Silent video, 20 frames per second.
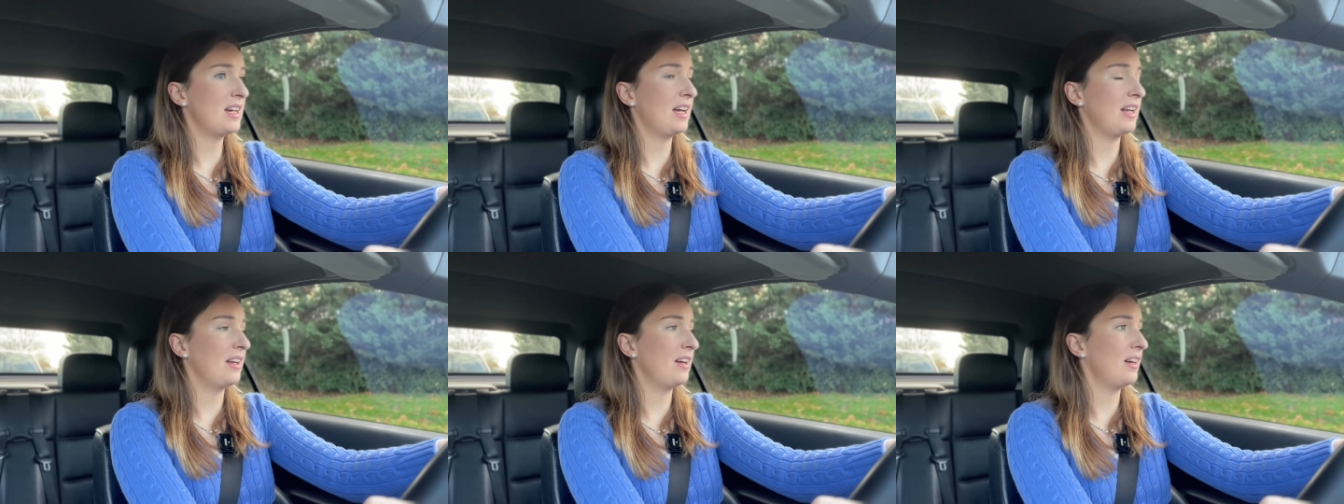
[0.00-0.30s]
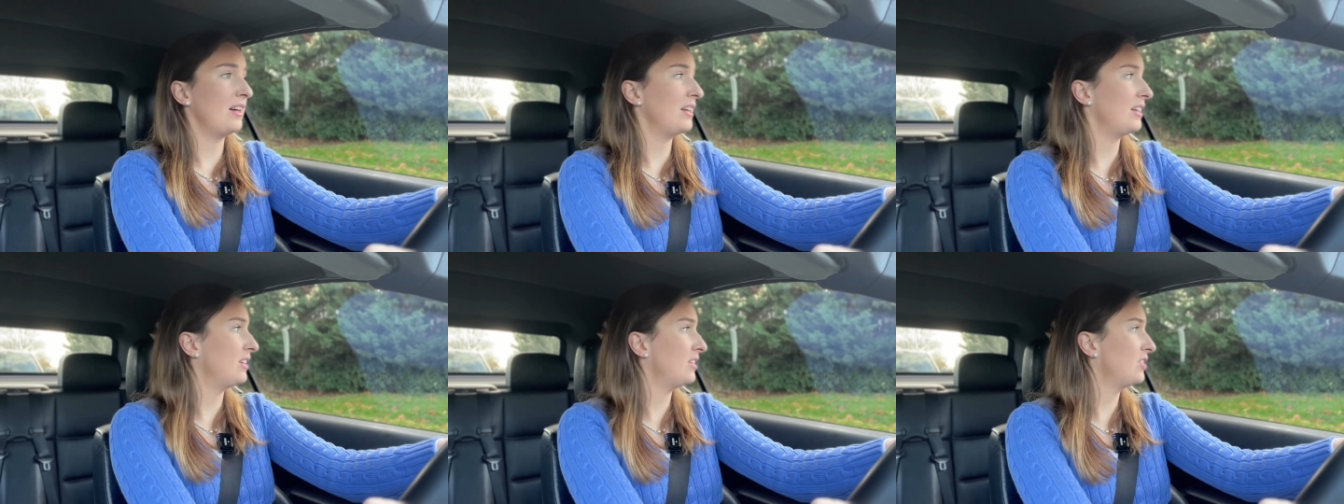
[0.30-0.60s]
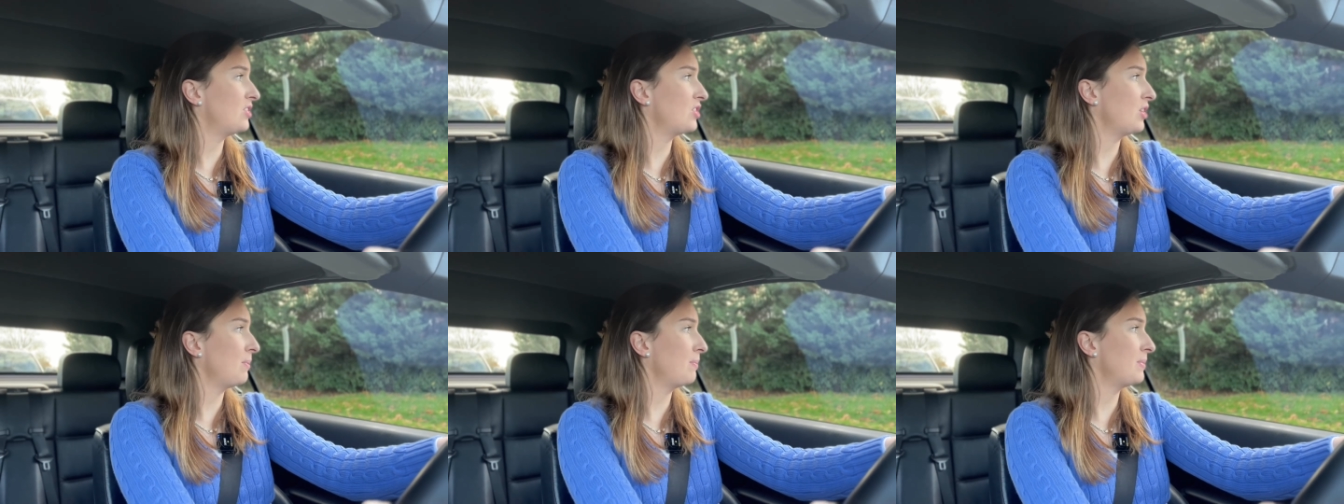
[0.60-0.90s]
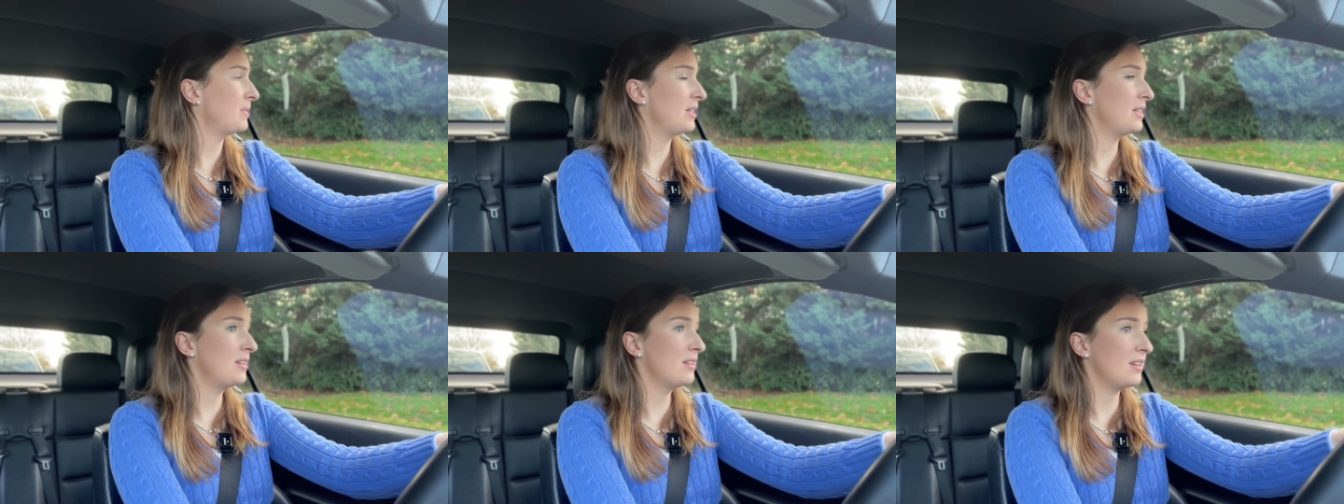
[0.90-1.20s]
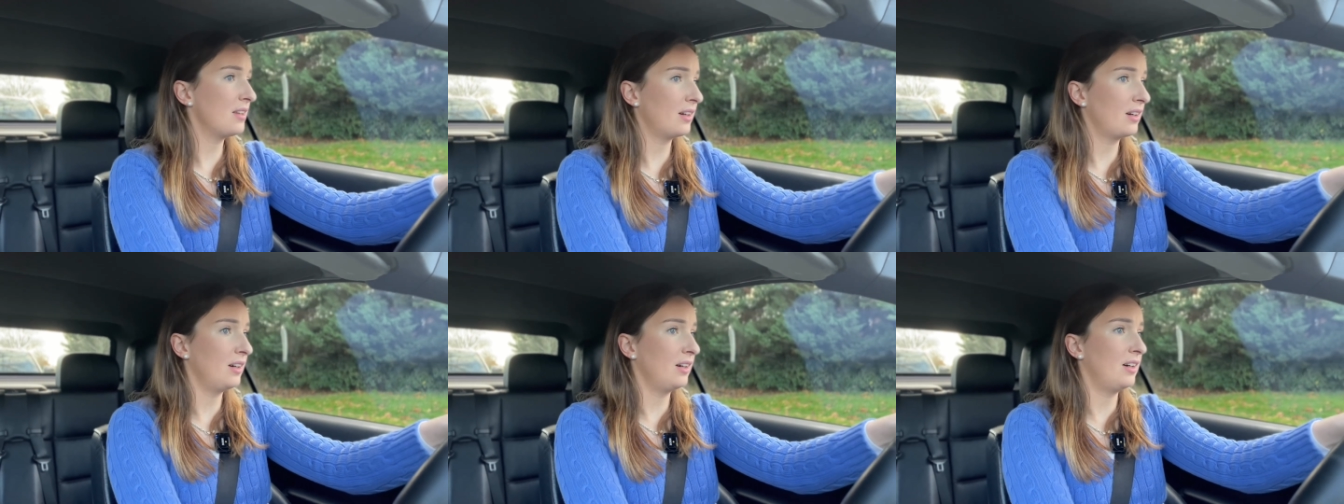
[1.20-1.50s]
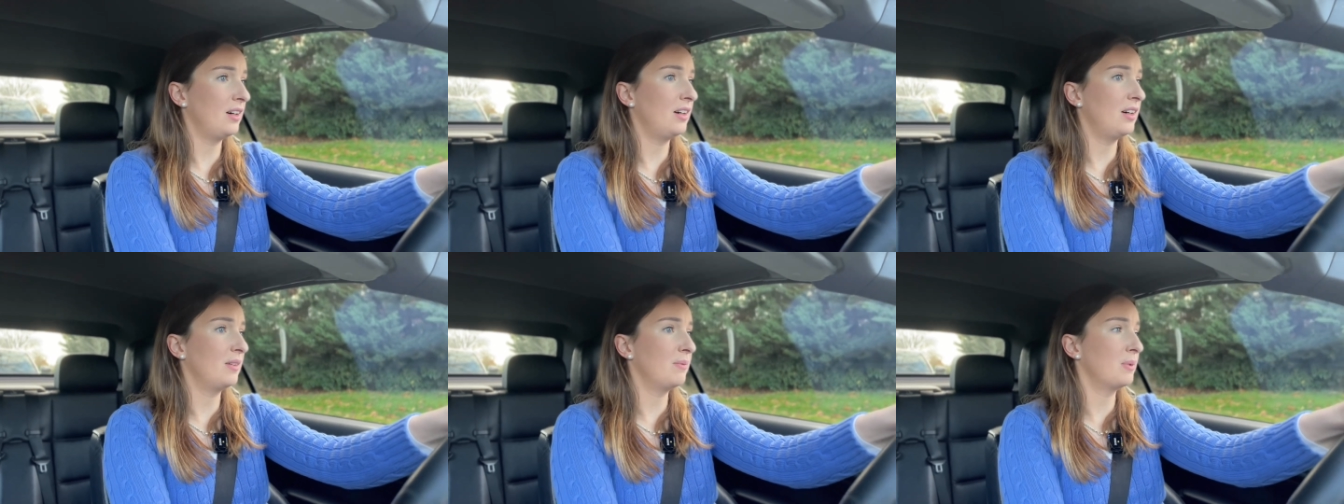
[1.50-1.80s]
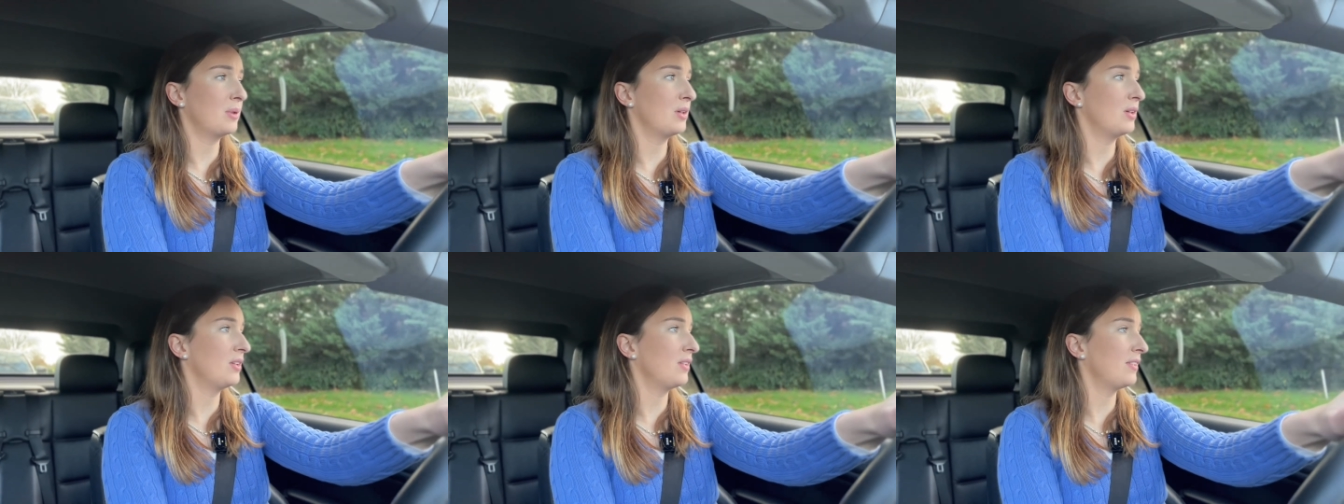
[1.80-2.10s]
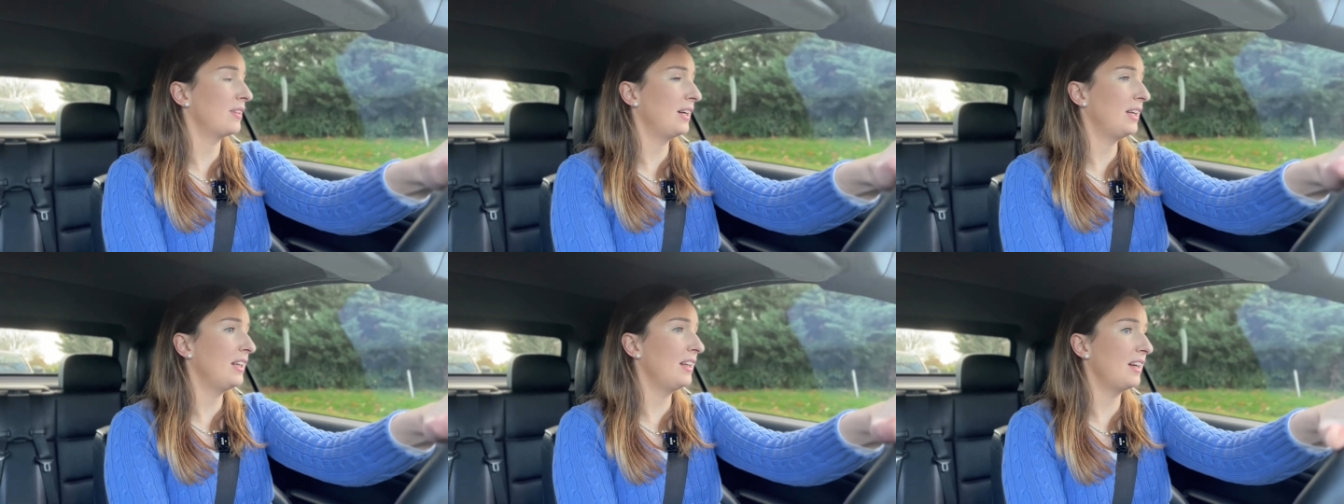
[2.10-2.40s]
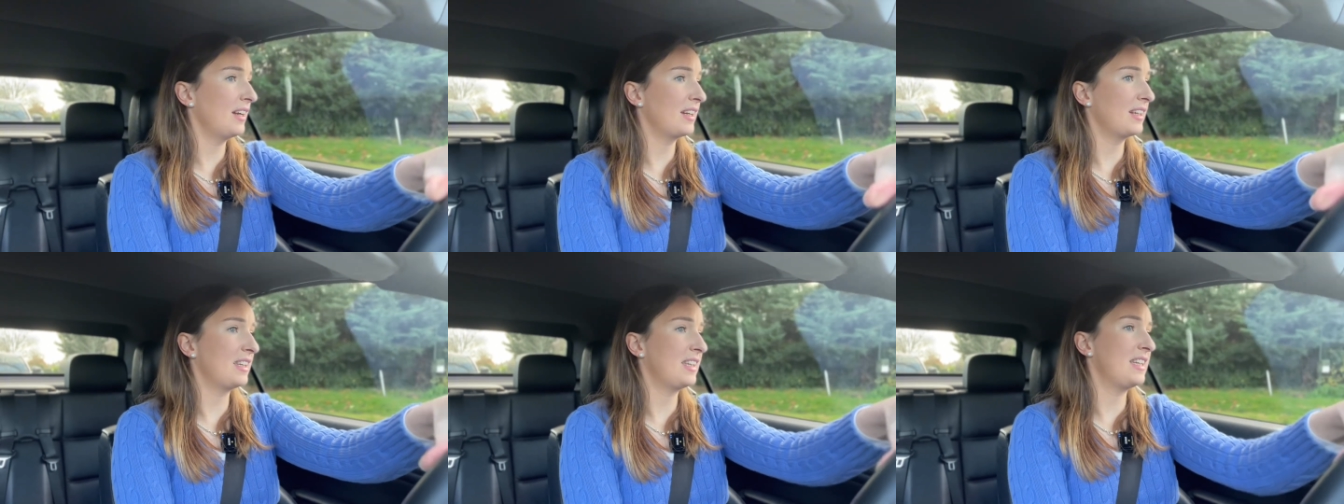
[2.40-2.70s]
and I jumped into the car because I liked